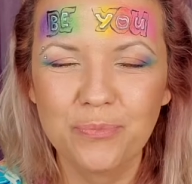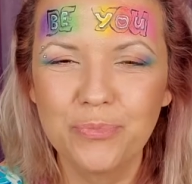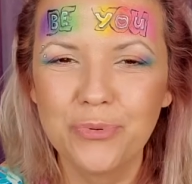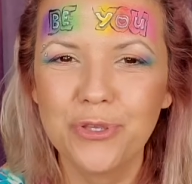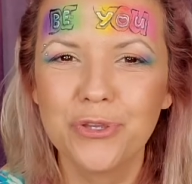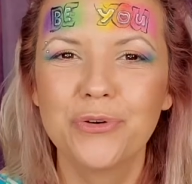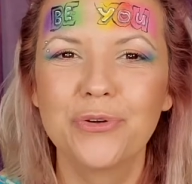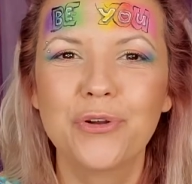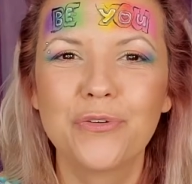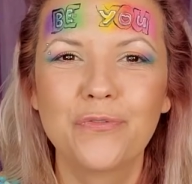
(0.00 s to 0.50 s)

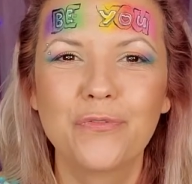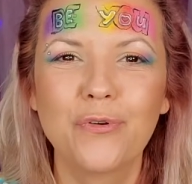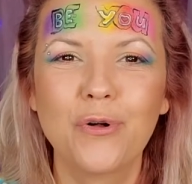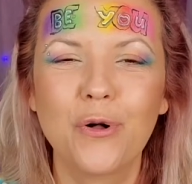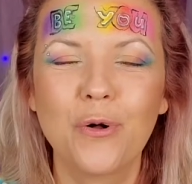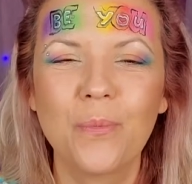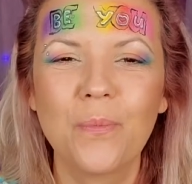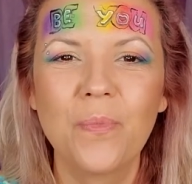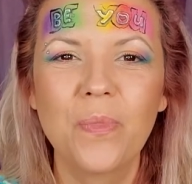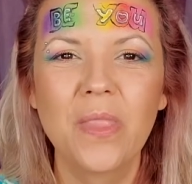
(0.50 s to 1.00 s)

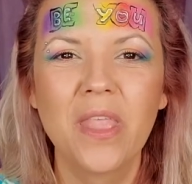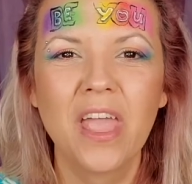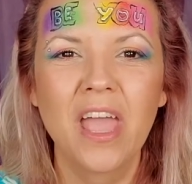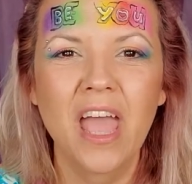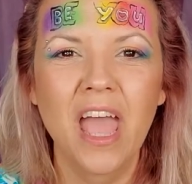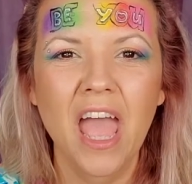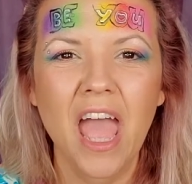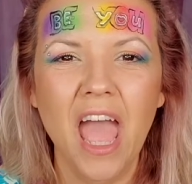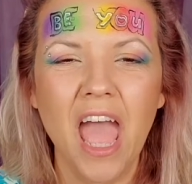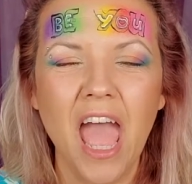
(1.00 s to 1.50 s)
beautiful
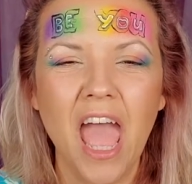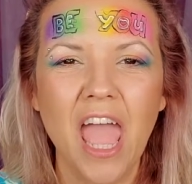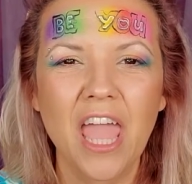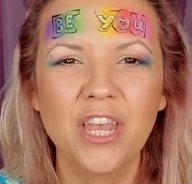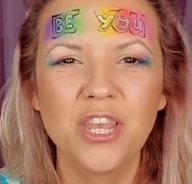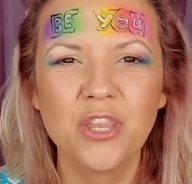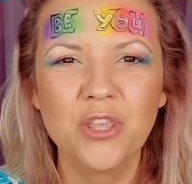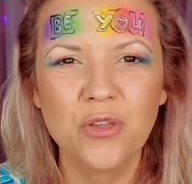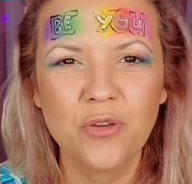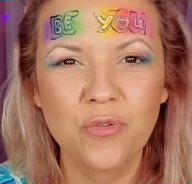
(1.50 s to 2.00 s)

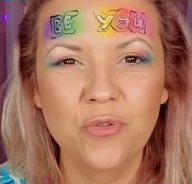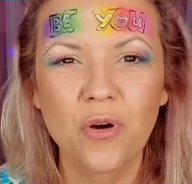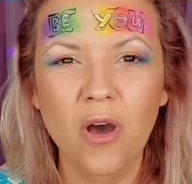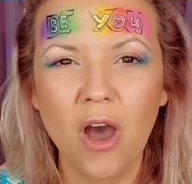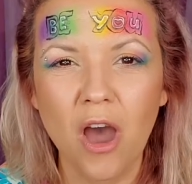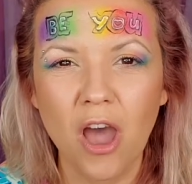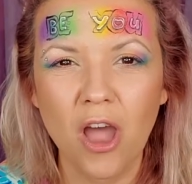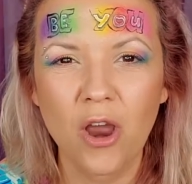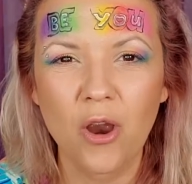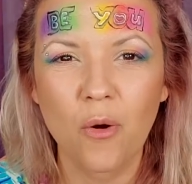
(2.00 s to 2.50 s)
and you
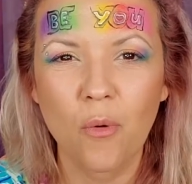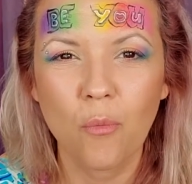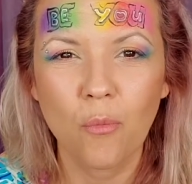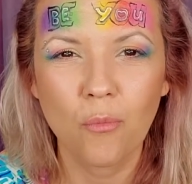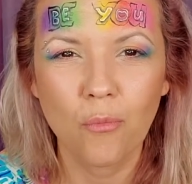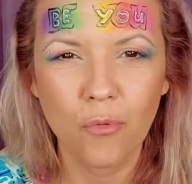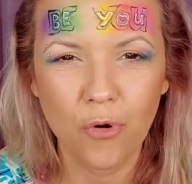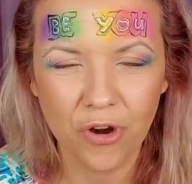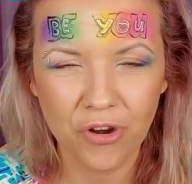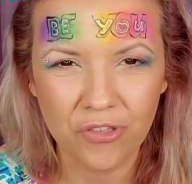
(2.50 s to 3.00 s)
are
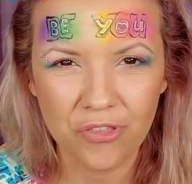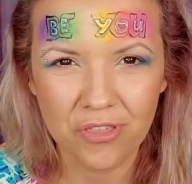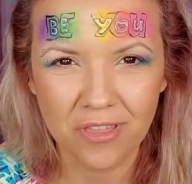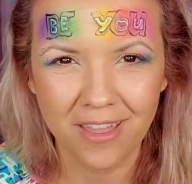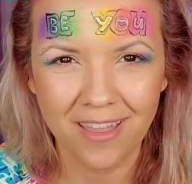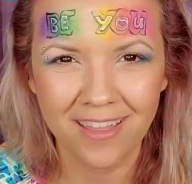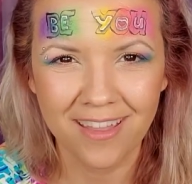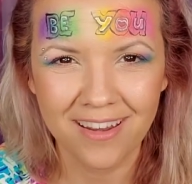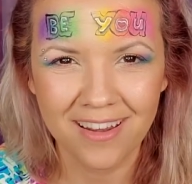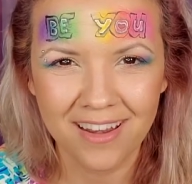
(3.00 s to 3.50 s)
worth
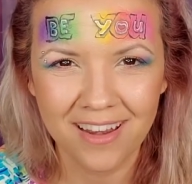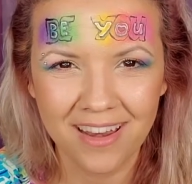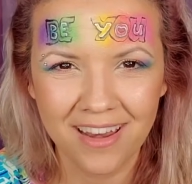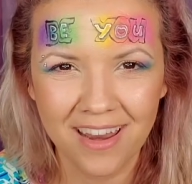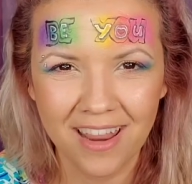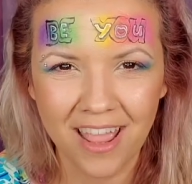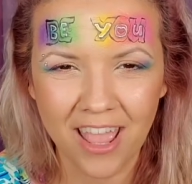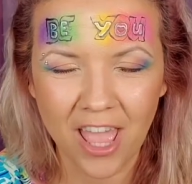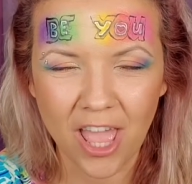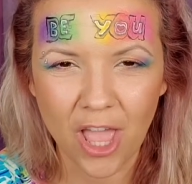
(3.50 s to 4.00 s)
it
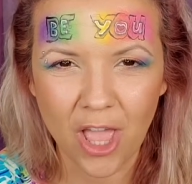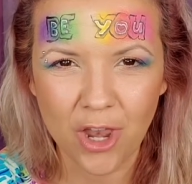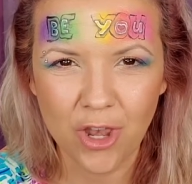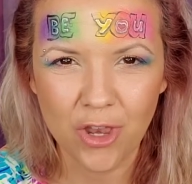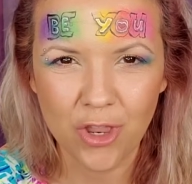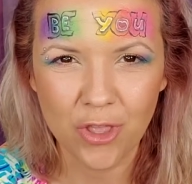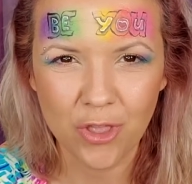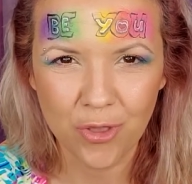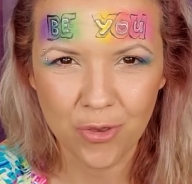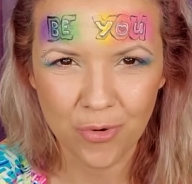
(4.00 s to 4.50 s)

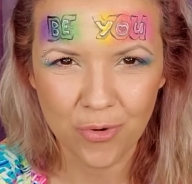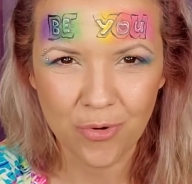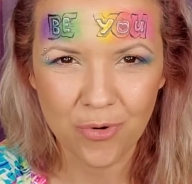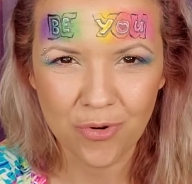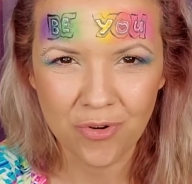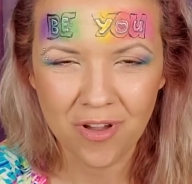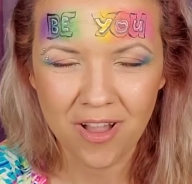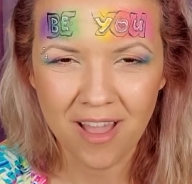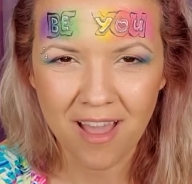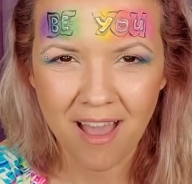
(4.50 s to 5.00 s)
and you
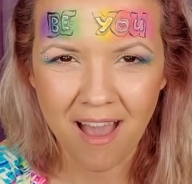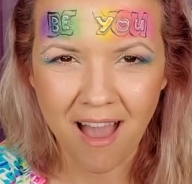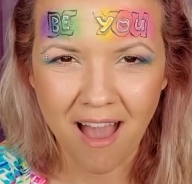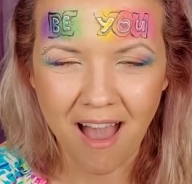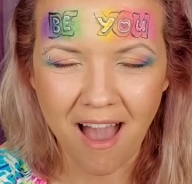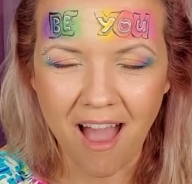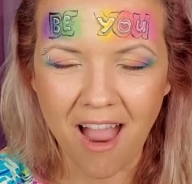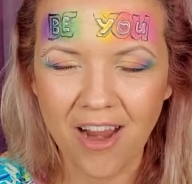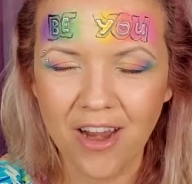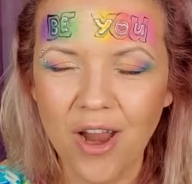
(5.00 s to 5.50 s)

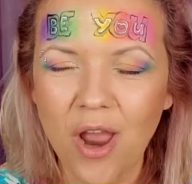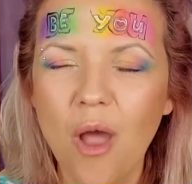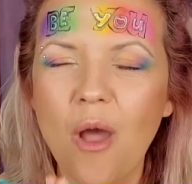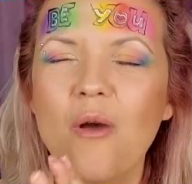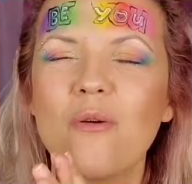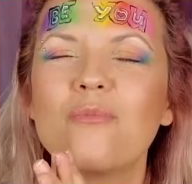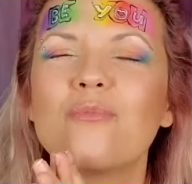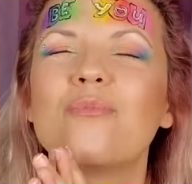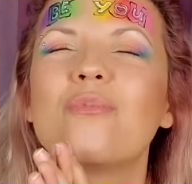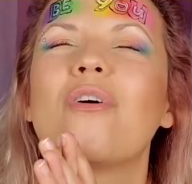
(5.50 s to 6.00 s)
are
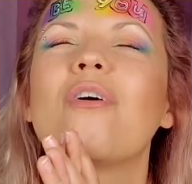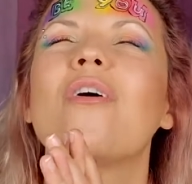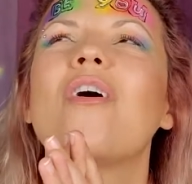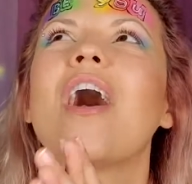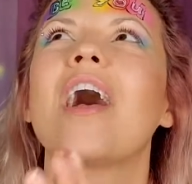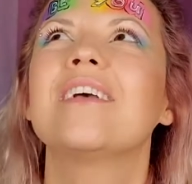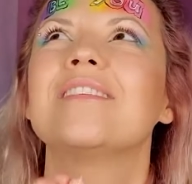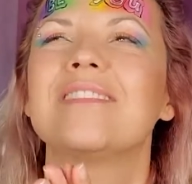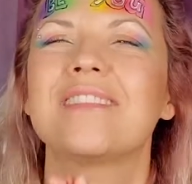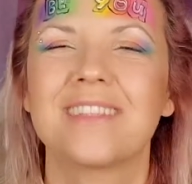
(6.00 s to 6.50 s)

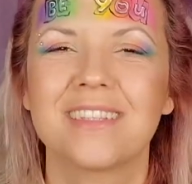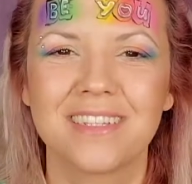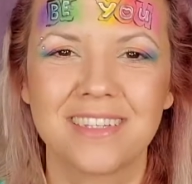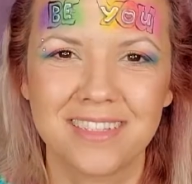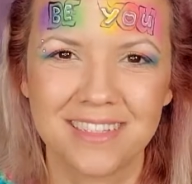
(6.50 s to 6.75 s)
priceless.